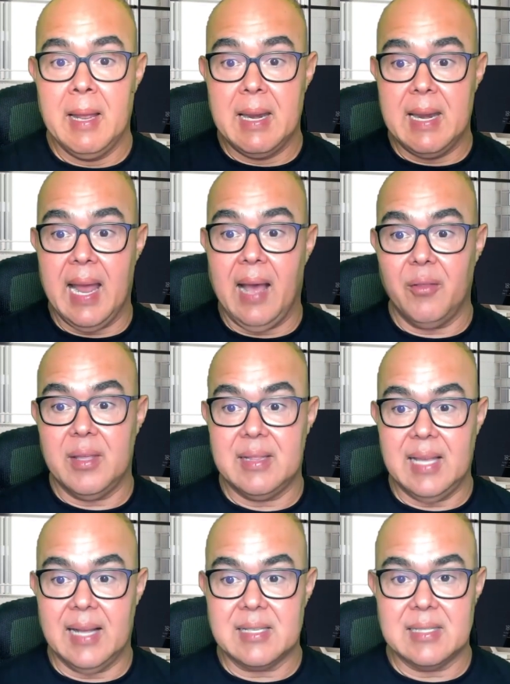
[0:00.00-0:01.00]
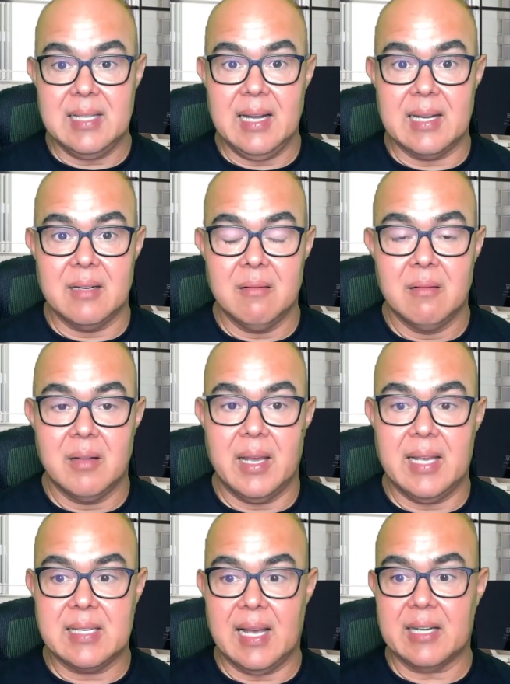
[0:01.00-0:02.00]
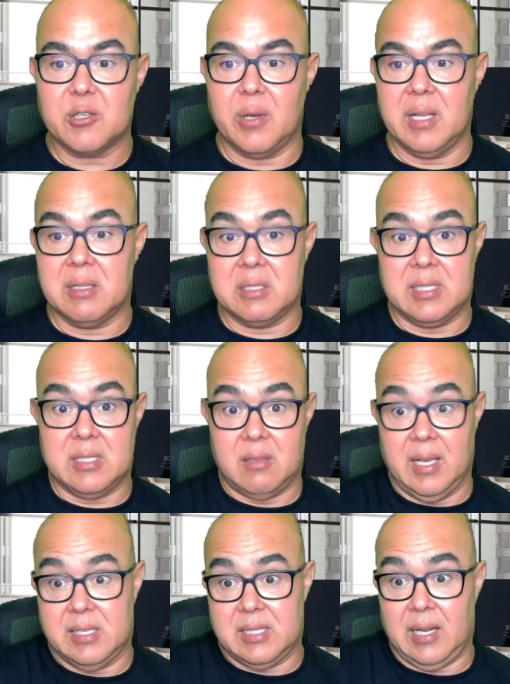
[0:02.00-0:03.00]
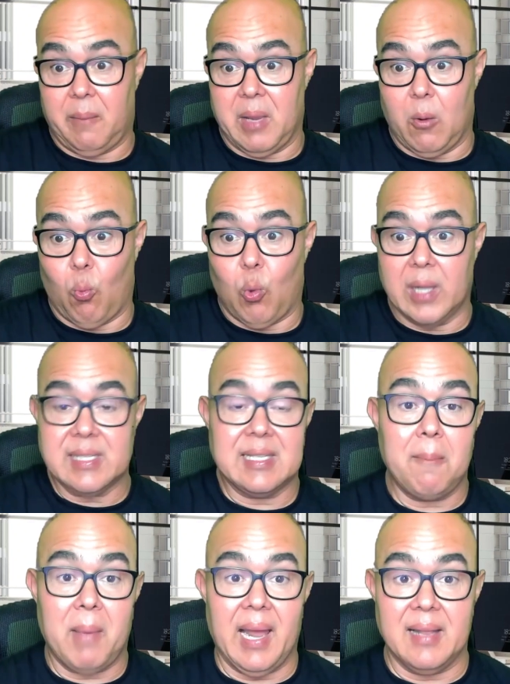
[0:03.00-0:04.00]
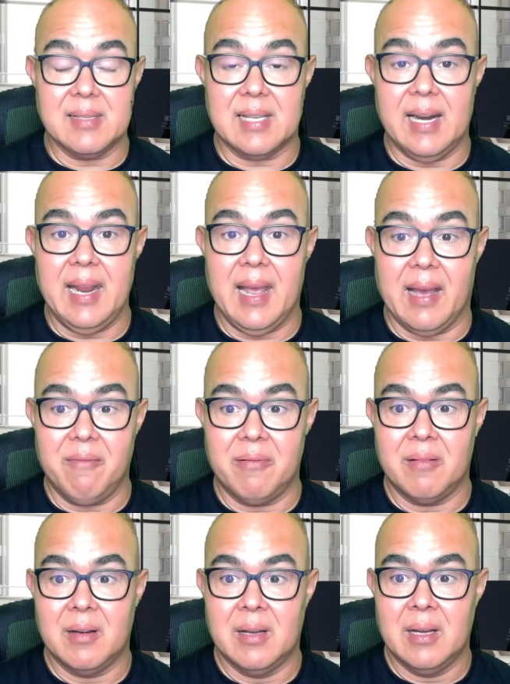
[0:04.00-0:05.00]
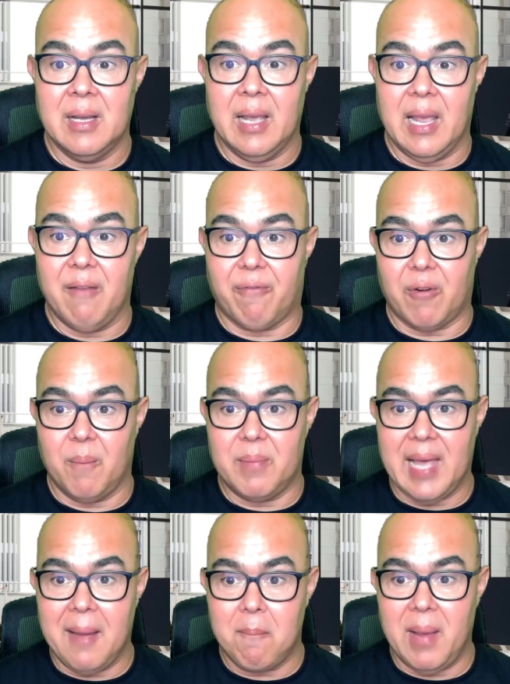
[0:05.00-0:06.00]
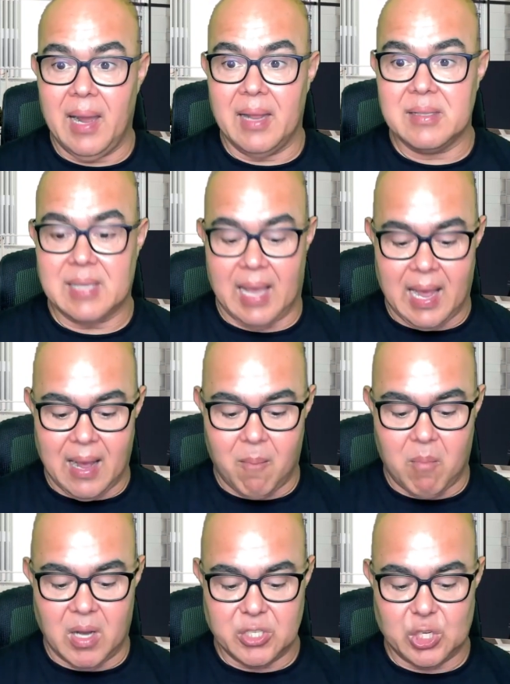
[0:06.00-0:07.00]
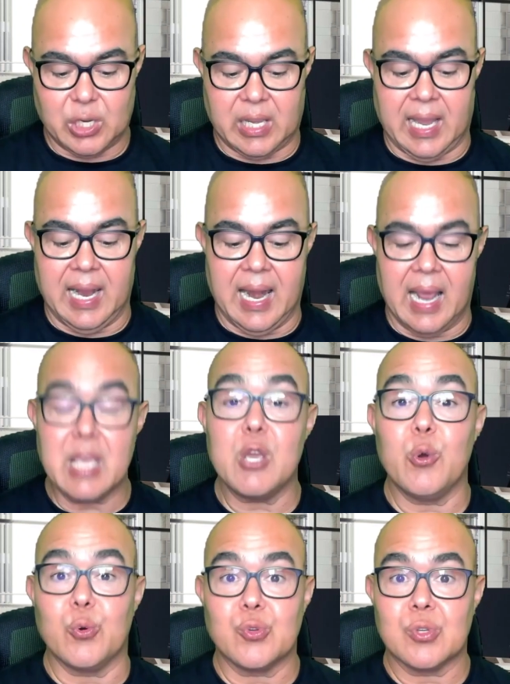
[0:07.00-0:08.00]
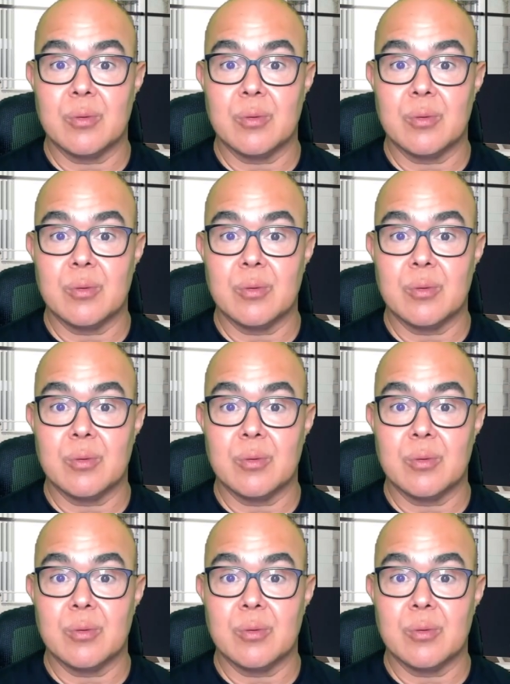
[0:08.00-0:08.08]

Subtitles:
Now that that's done, it's telling me what's the balance that I have, and from that balance, how much can I use?